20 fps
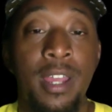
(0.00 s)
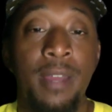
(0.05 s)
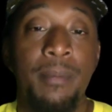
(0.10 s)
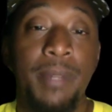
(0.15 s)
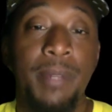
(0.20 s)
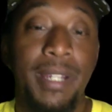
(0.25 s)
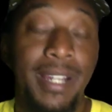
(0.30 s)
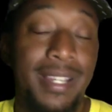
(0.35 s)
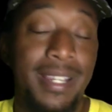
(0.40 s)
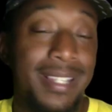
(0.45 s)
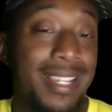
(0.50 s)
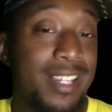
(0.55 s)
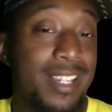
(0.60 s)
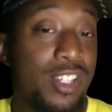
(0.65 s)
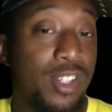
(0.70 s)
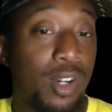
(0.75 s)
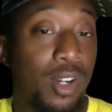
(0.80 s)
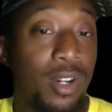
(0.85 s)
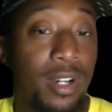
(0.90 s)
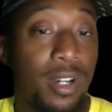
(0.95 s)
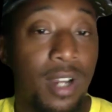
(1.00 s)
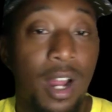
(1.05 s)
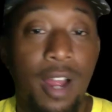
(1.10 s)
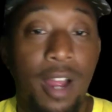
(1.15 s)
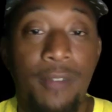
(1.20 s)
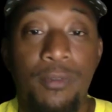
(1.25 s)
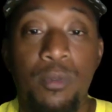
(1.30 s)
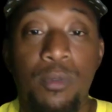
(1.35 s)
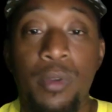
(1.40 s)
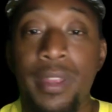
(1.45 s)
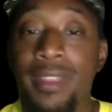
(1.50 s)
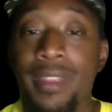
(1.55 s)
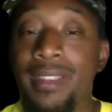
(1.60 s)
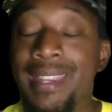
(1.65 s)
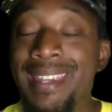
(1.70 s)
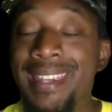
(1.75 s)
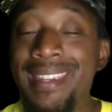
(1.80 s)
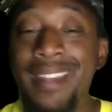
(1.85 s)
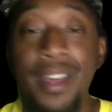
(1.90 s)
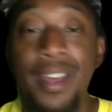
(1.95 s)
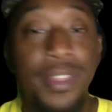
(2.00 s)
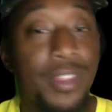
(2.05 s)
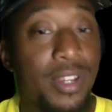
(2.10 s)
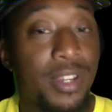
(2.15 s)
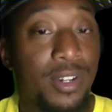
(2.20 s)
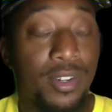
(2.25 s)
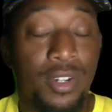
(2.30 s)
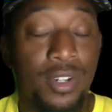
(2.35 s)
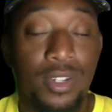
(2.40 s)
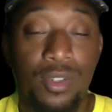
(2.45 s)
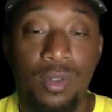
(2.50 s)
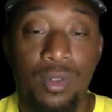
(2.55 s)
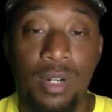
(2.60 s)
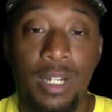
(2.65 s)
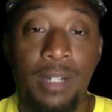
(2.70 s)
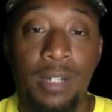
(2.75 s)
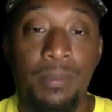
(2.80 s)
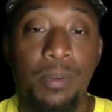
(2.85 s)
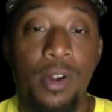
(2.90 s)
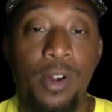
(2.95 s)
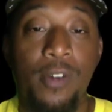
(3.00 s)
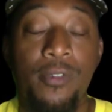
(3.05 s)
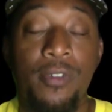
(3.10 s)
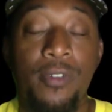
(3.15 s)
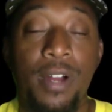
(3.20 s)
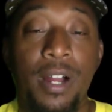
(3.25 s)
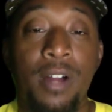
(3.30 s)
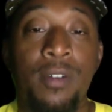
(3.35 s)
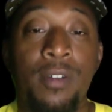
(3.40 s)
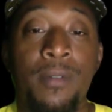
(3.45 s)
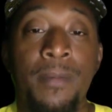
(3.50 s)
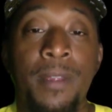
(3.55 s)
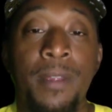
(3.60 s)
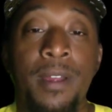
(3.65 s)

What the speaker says: Because he started off with nothing on his credit profile,